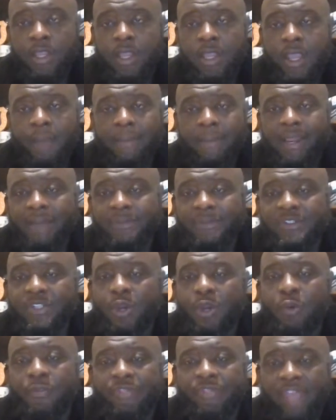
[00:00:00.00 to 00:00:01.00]
But I'm
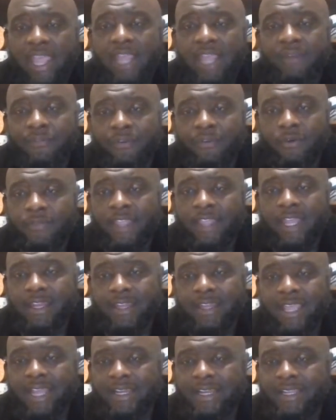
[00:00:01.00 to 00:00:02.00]
so thankful
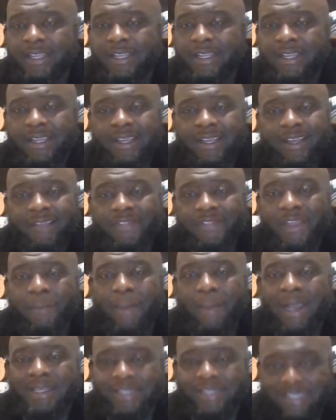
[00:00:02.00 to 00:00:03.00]
that my
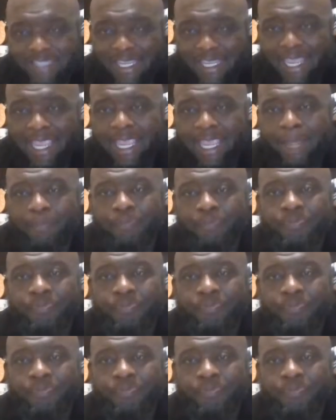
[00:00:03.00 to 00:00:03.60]
sin